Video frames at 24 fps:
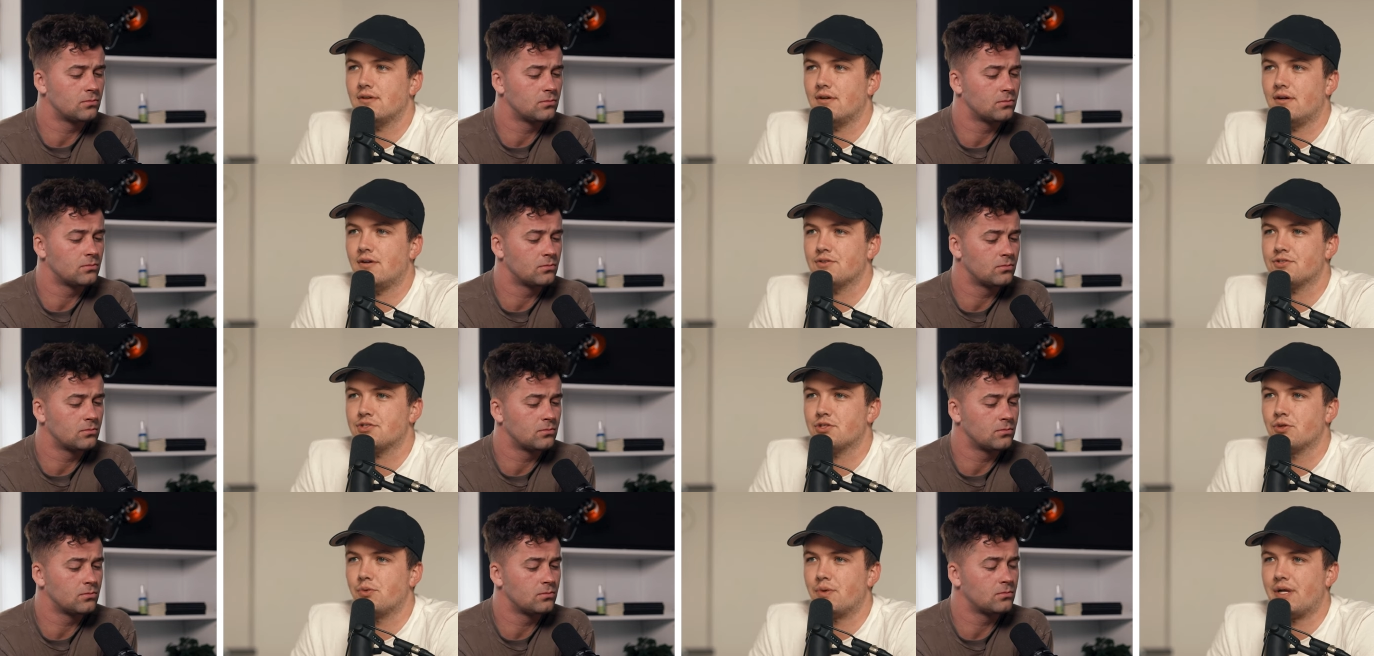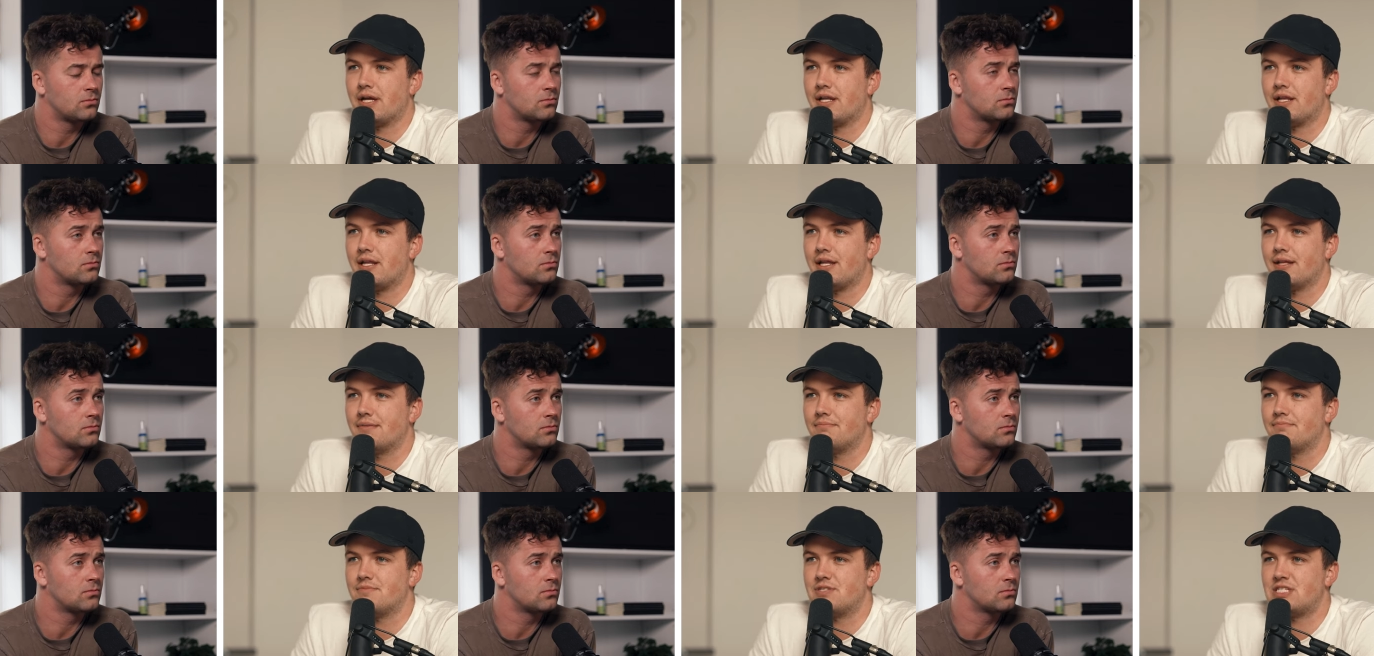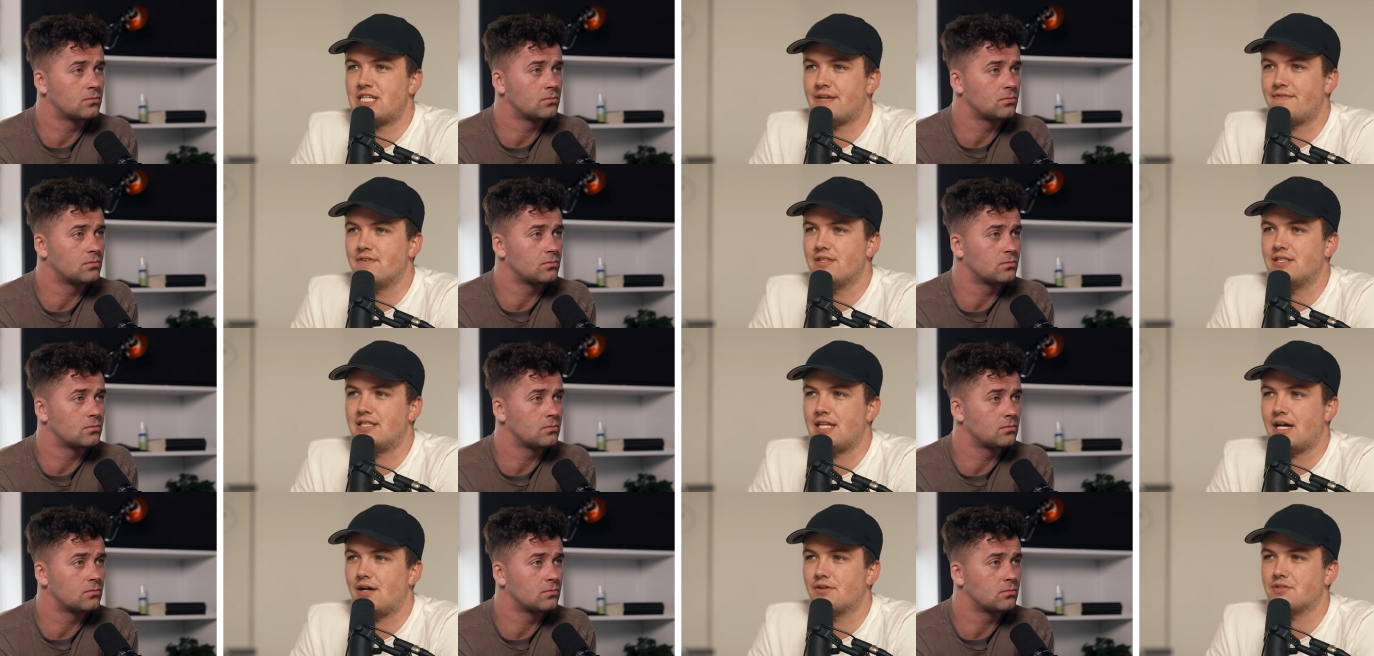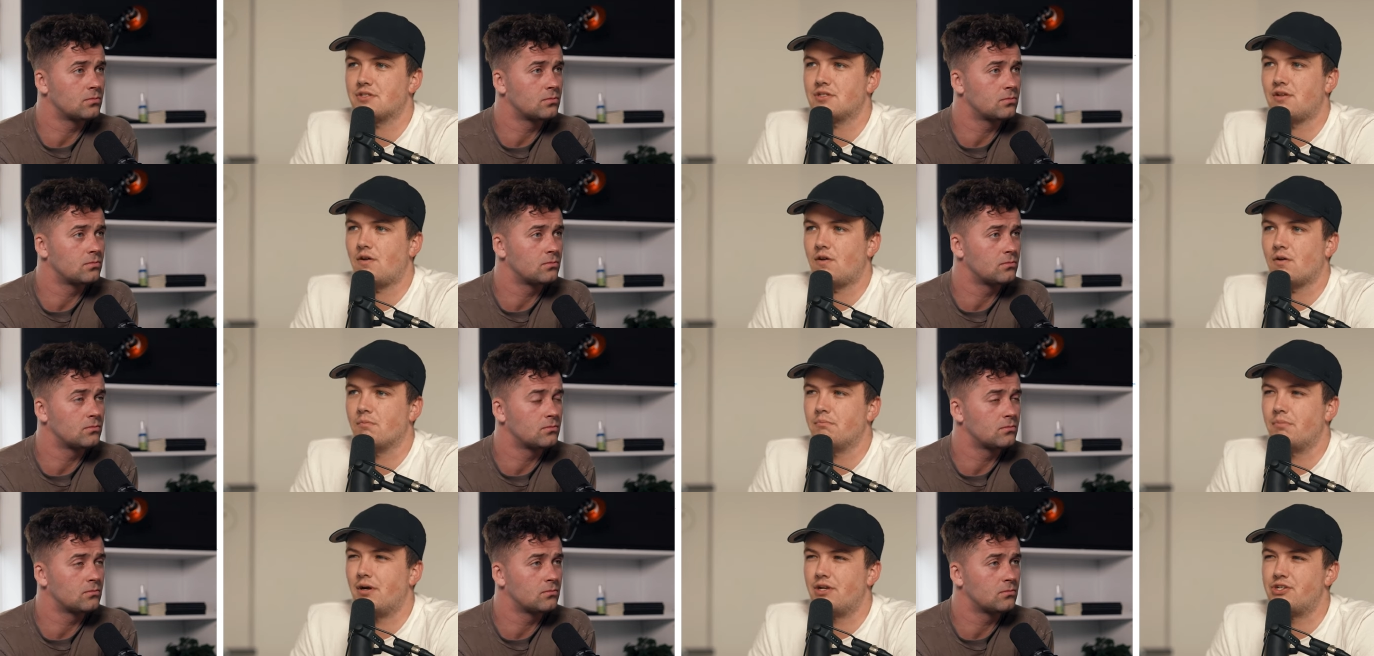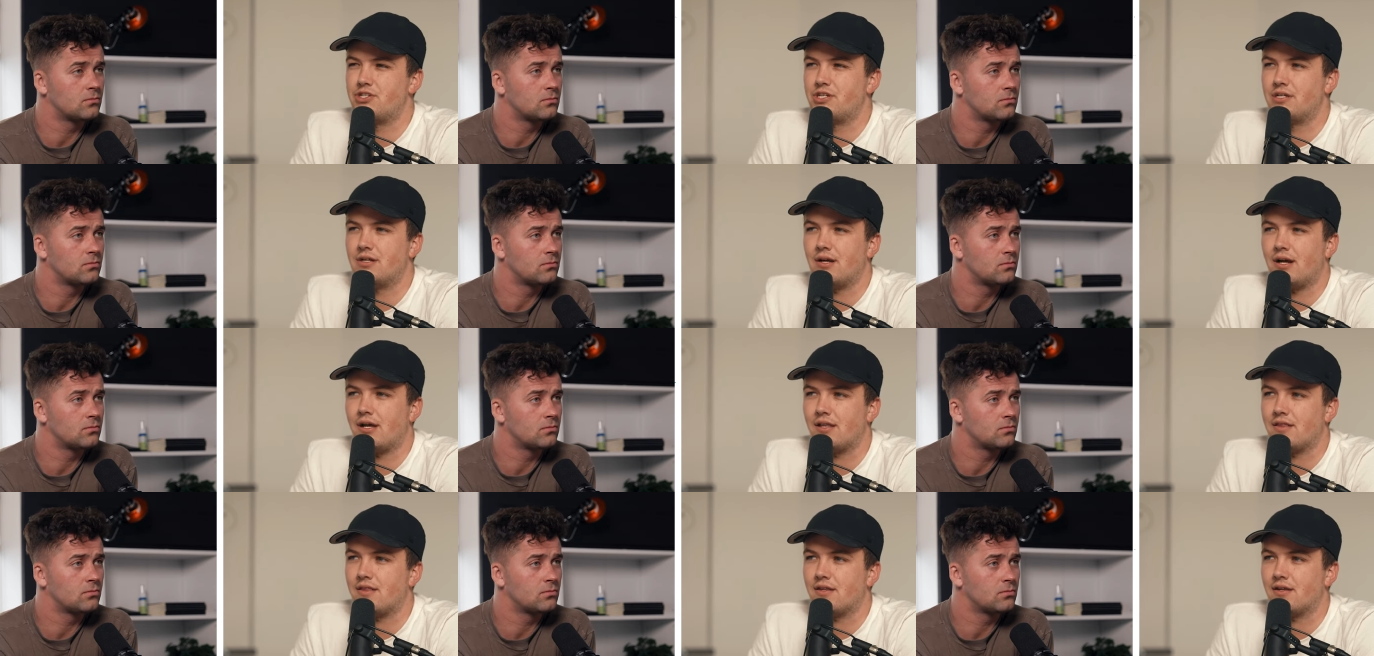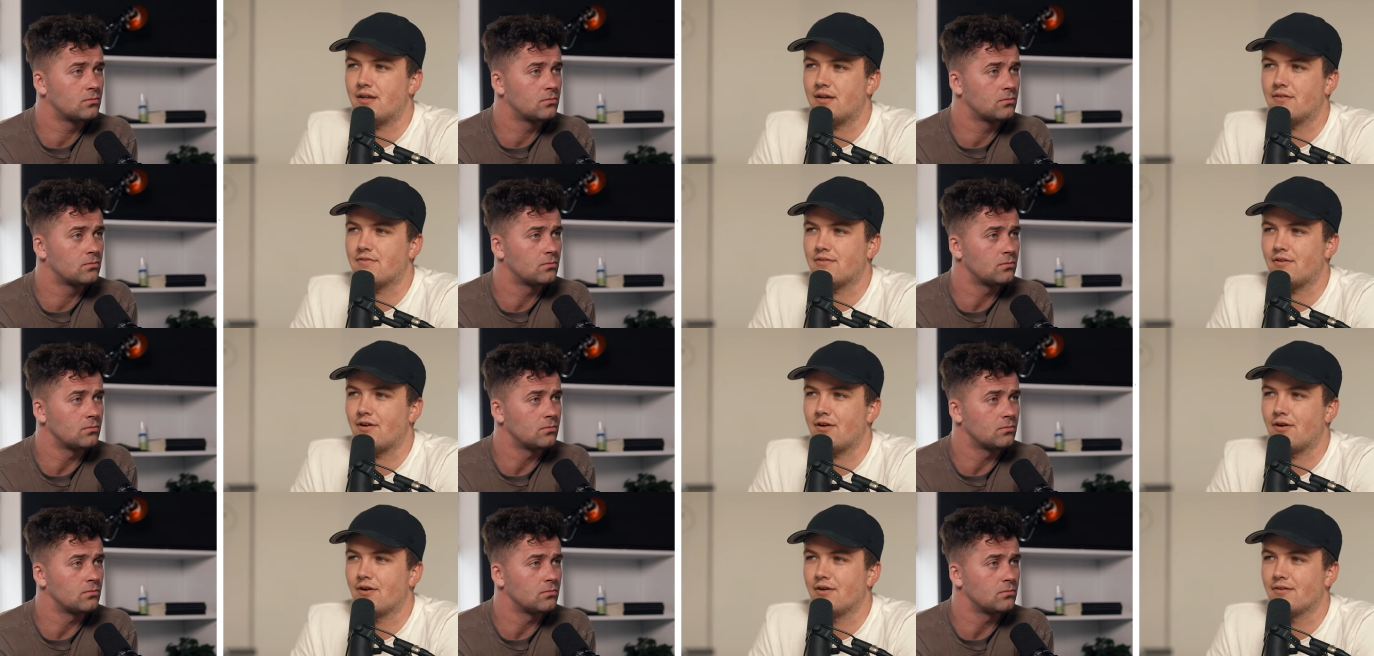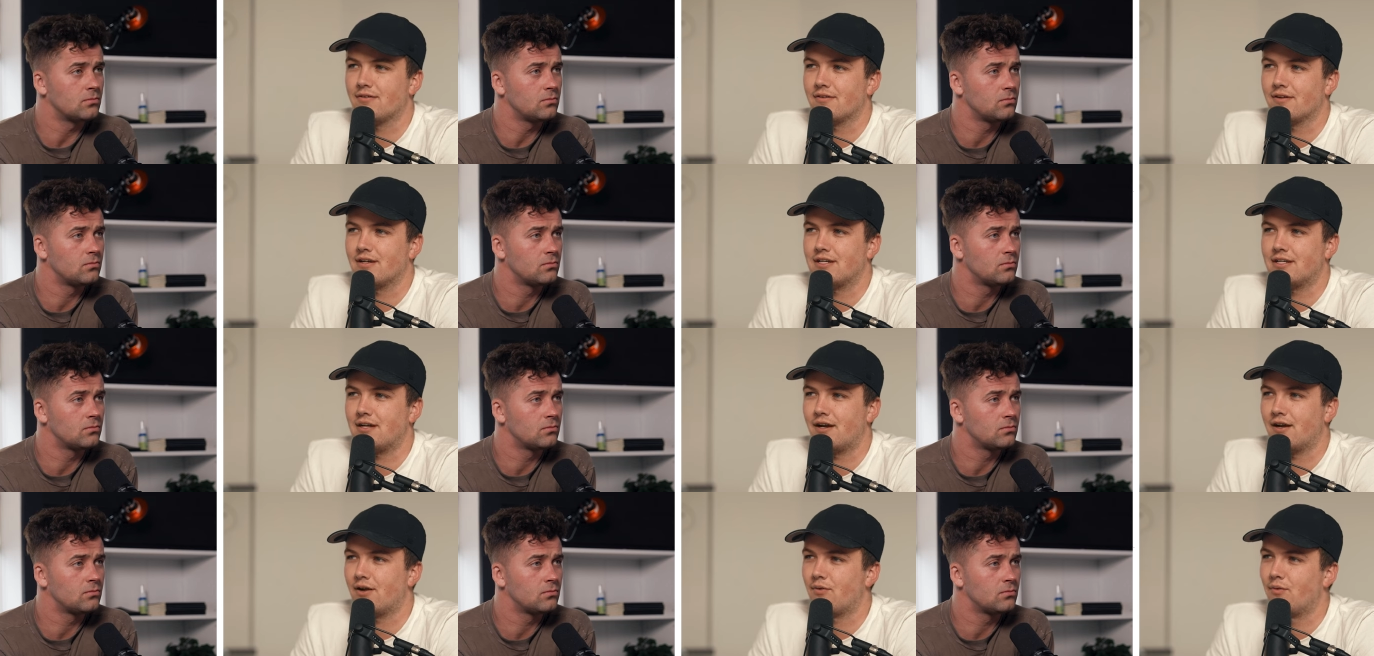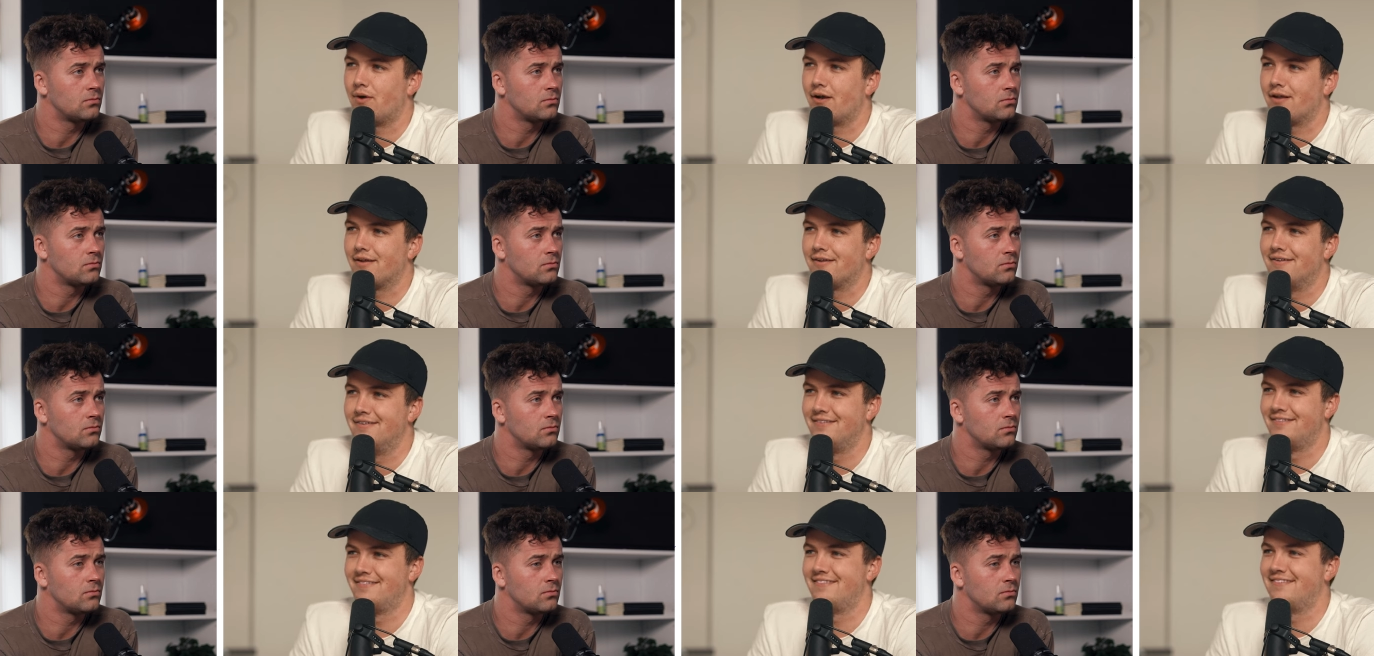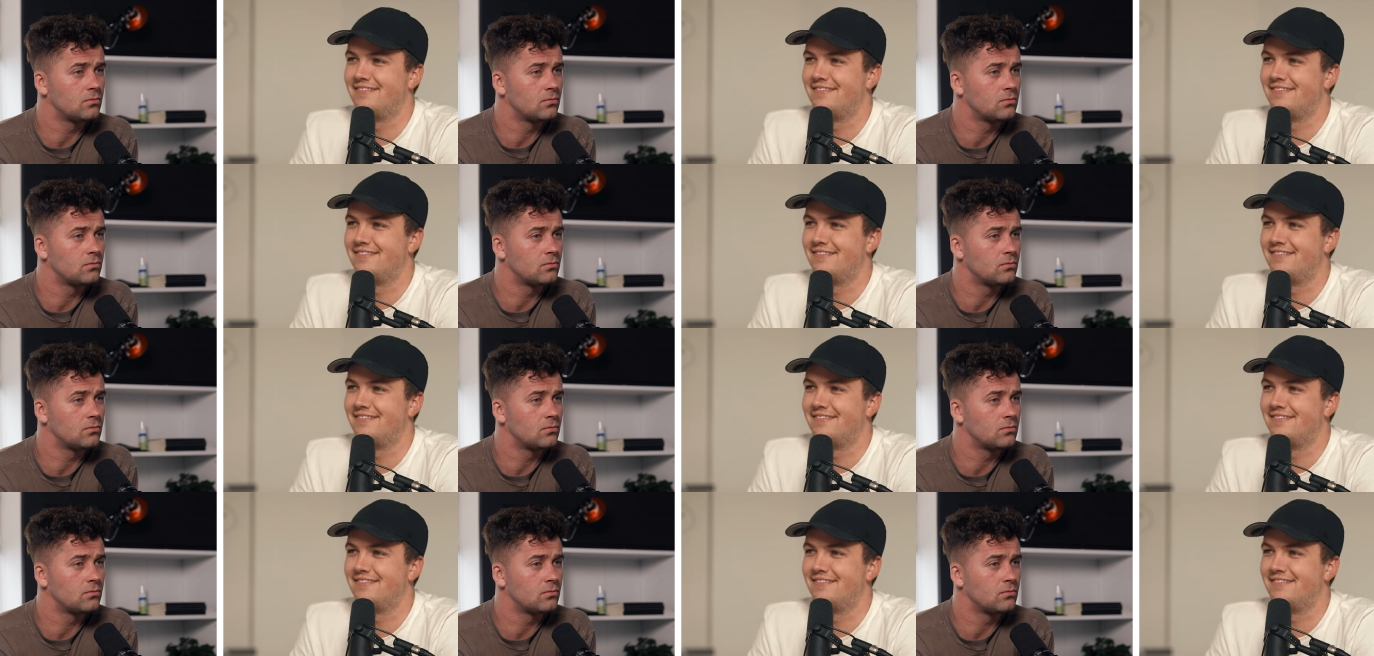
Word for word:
Speaker 1: also we had a seven thousand dollar budget, I think, for our mm-hmm. entire wedding.